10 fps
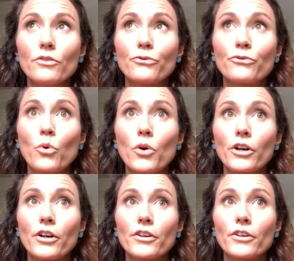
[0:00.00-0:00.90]

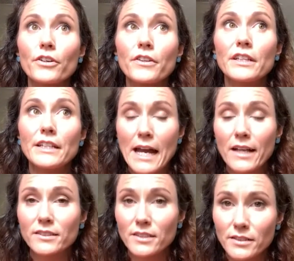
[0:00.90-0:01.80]
for the
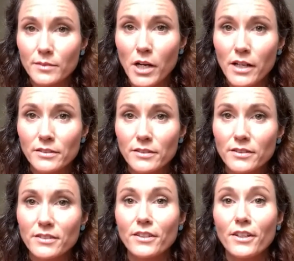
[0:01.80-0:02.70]
next 6
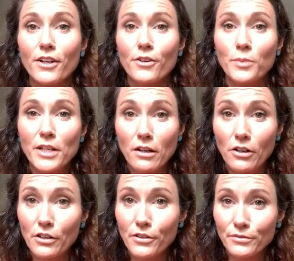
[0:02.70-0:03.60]
months, we
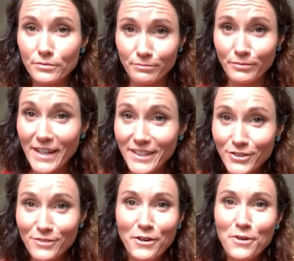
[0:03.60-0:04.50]
are
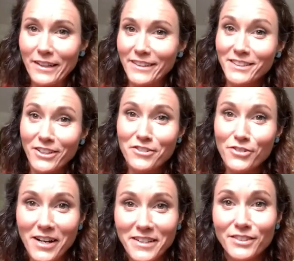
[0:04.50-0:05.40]
laser focused on
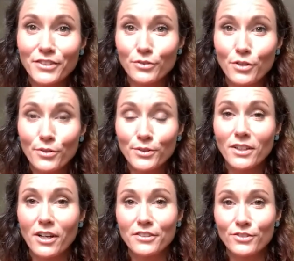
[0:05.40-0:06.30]
trying to close
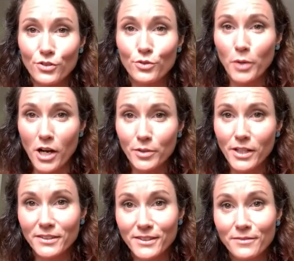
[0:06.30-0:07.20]
on 2
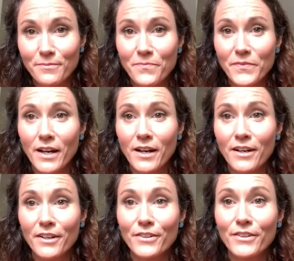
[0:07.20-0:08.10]
properties
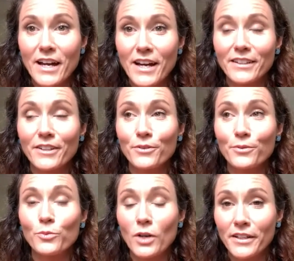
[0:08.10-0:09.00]
that
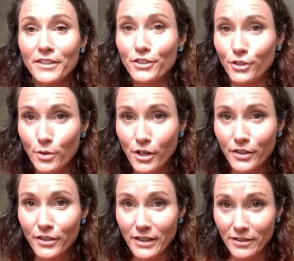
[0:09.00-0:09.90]
one you
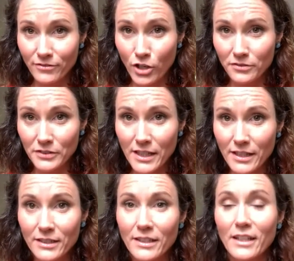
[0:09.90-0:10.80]
are involved in.